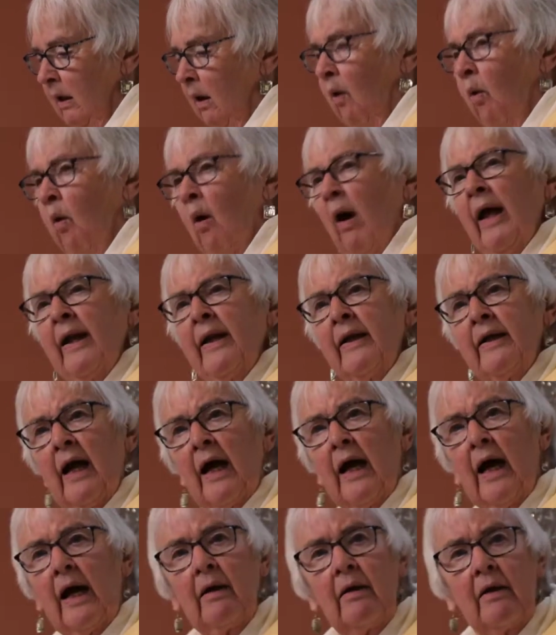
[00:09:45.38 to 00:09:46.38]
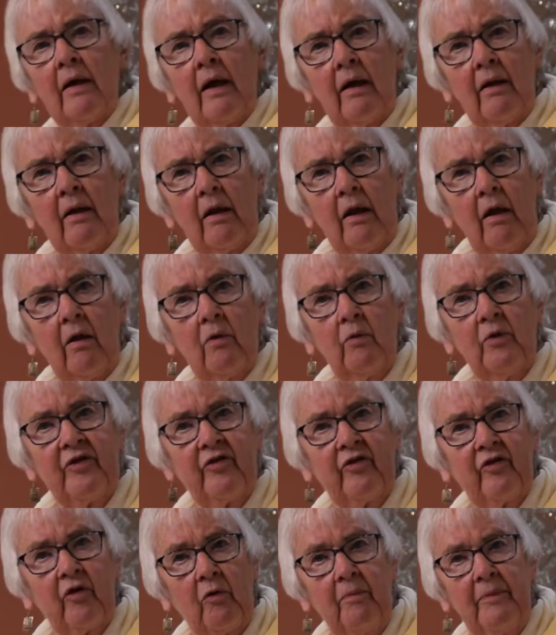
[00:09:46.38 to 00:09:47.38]
Why did I, along with
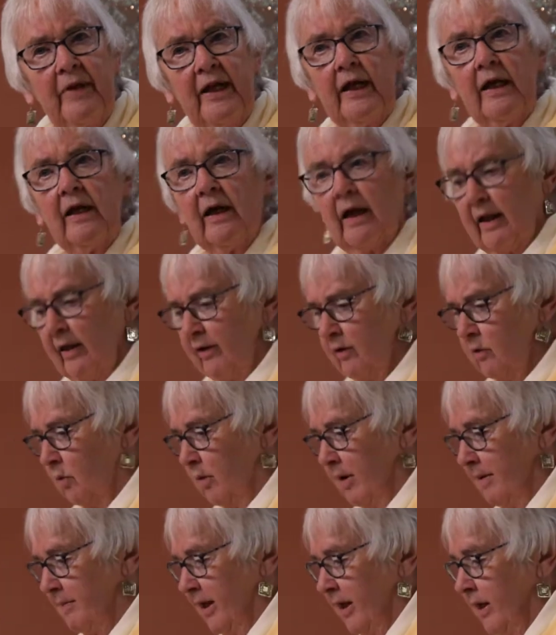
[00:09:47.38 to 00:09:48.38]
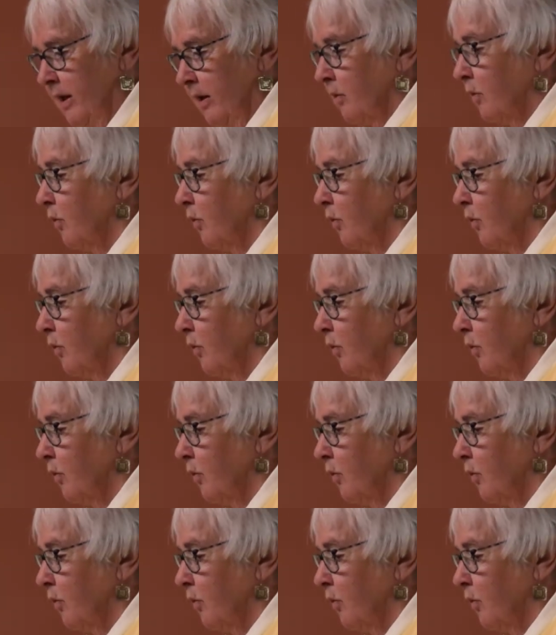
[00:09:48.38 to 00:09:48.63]
so many other women,